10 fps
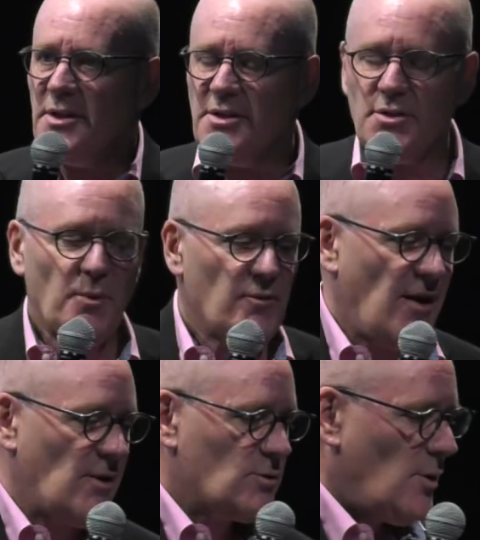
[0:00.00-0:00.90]
These are
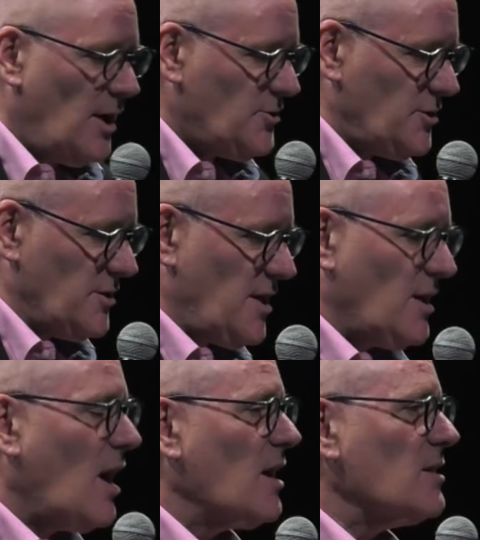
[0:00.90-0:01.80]
profound questions,
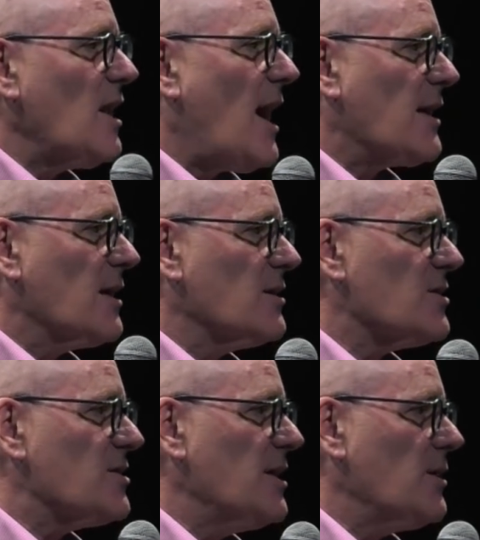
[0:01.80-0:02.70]
and unlocking the
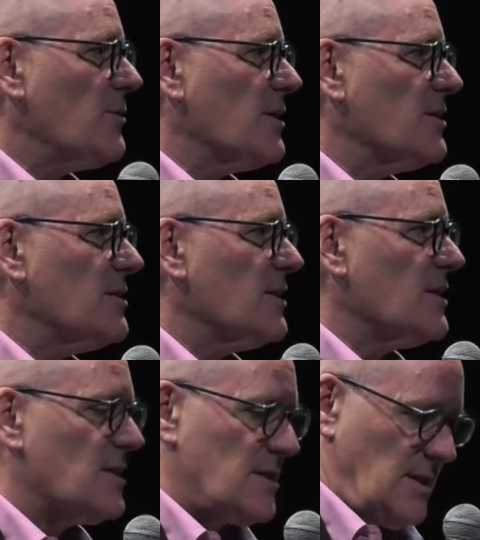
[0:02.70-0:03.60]
secret to
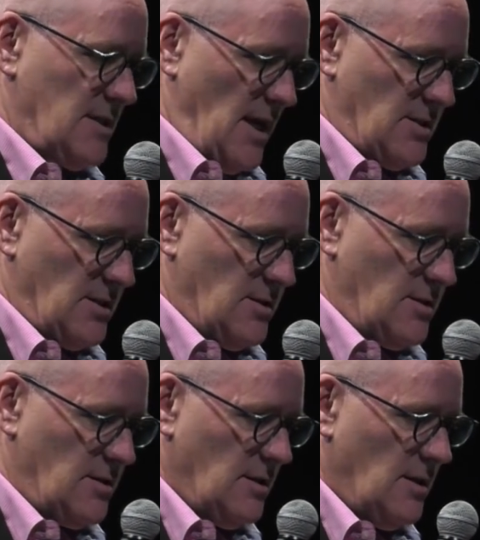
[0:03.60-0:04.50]
these
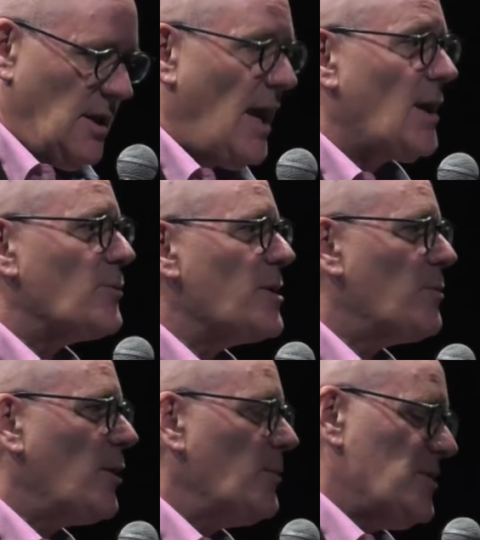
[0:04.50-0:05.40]
successes and
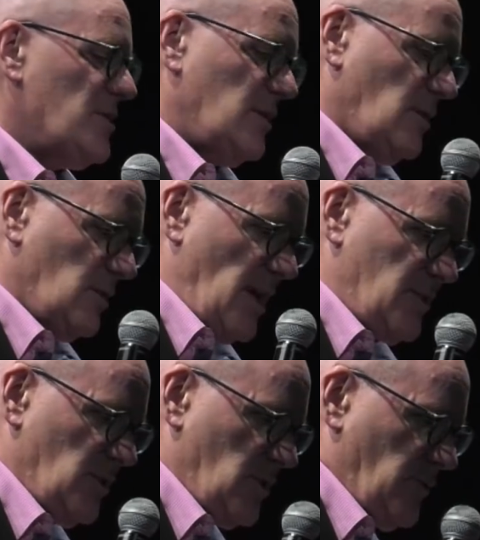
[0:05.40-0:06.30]
repurposing their
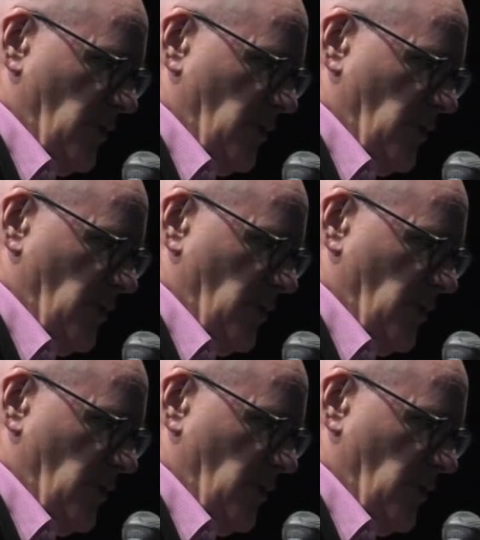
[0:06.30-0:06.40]
lessons